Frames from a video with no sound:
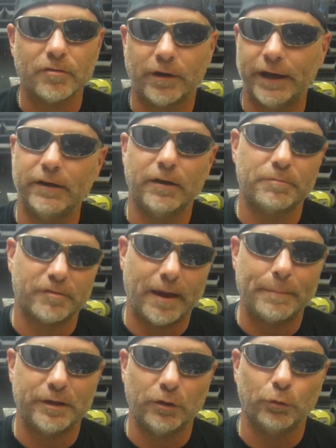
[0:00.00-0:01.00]
So I ended up
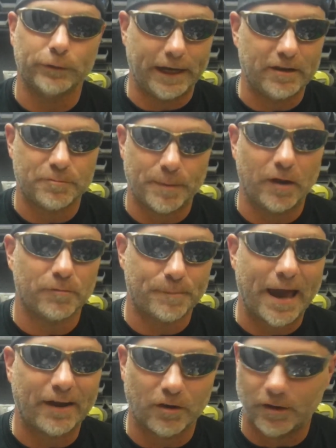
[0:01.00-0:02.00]
slapping the old Gates belt
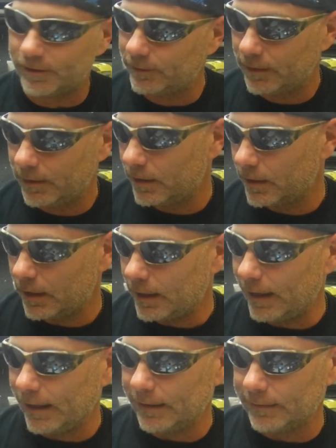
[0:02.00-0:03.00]
back on,
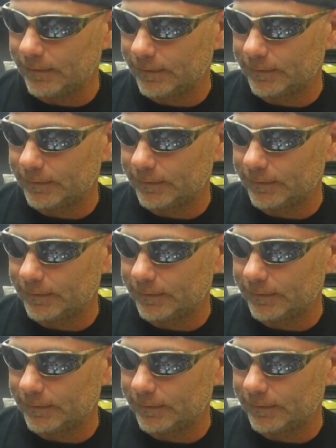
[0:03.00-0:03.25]
and